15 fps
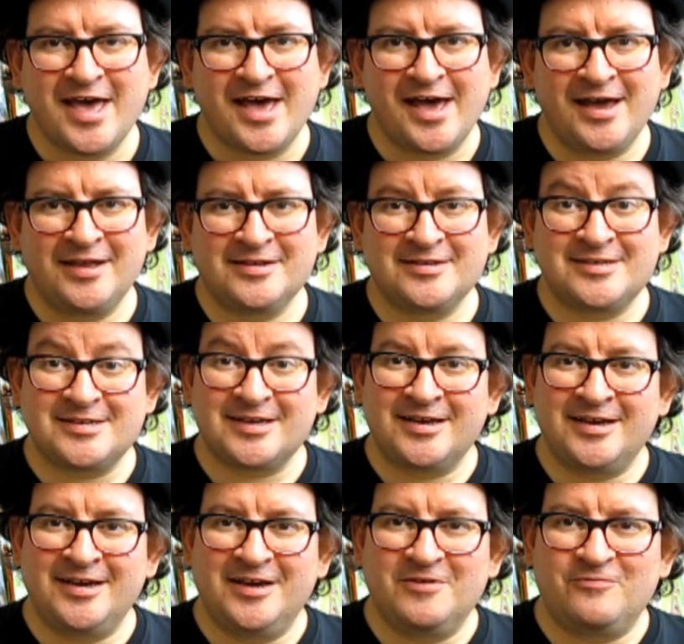And
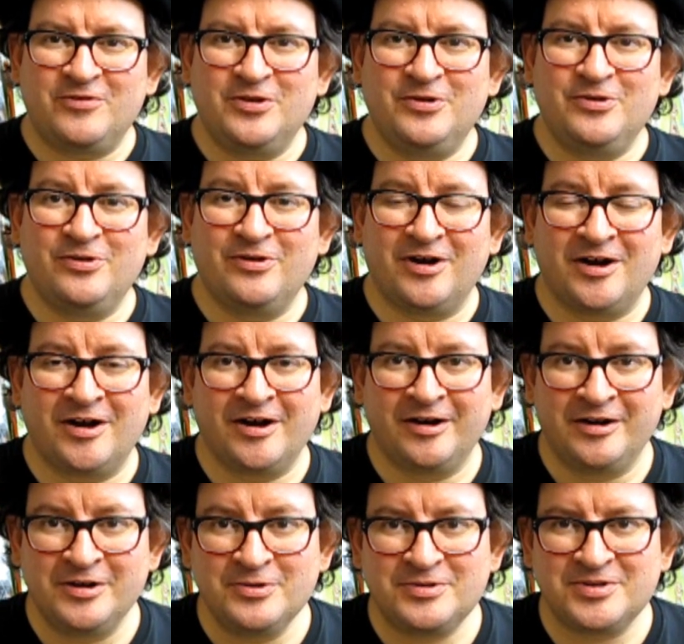say, if you are
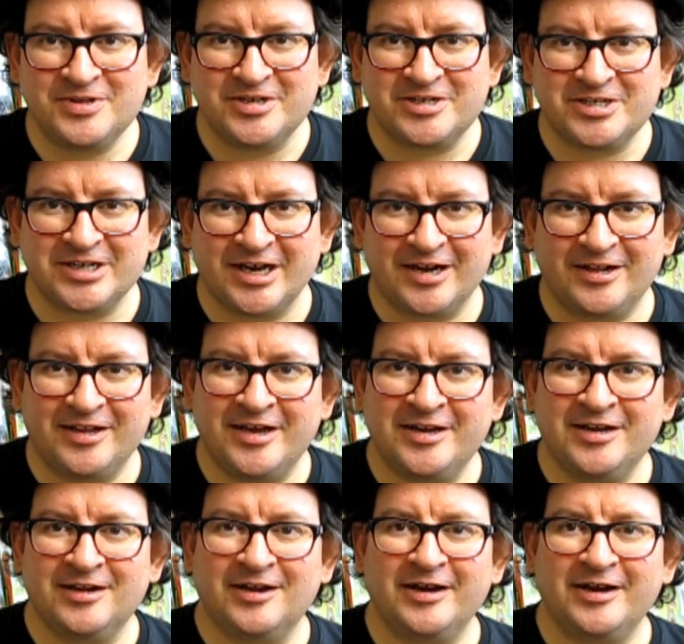new to the channel and you